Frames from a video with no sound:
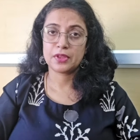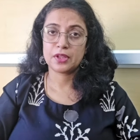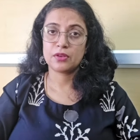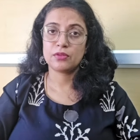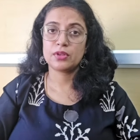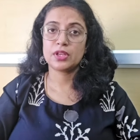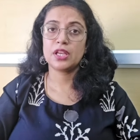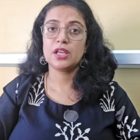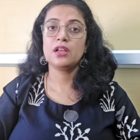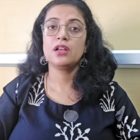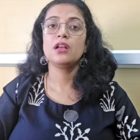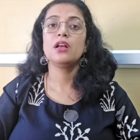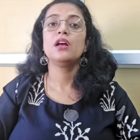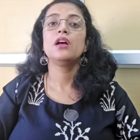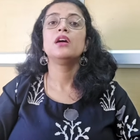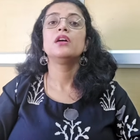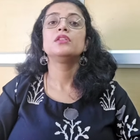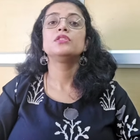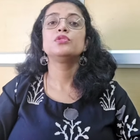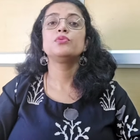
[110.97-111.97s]
Okay,
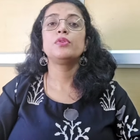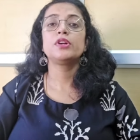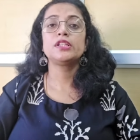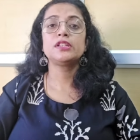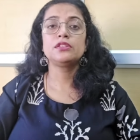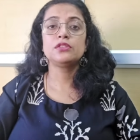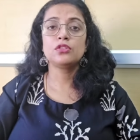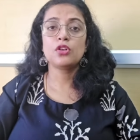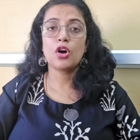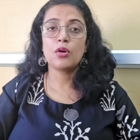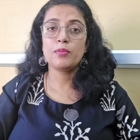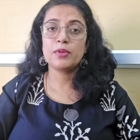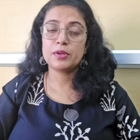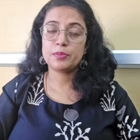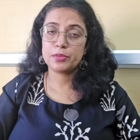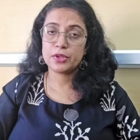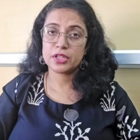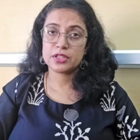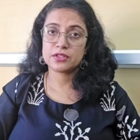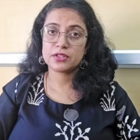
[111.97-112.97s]
so what are the normal
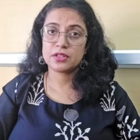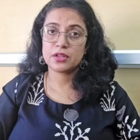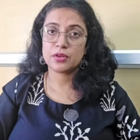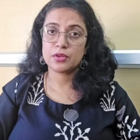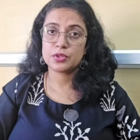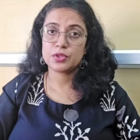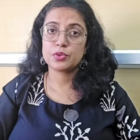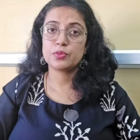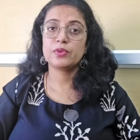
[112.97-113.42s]
breath sounds?